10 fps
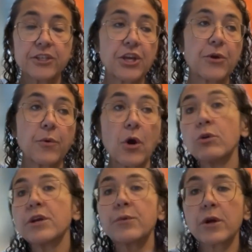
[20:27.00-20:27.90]
Do you
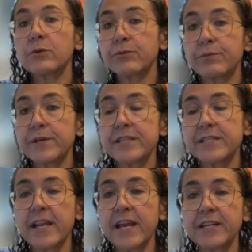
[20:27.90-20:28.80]
only work with real
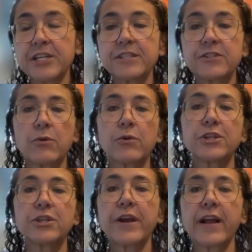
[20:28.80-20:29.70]
estate agents or
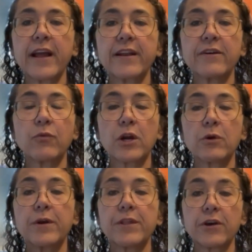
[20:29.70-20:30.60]
do you kind of work
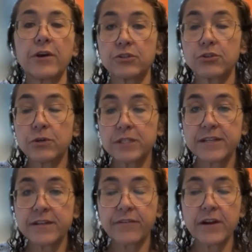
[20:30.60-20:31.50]
with all sorts
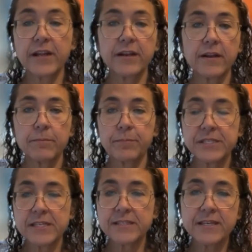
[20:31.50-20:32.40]
of different
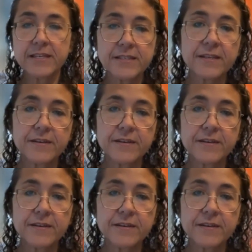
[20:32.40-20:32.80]
businesses?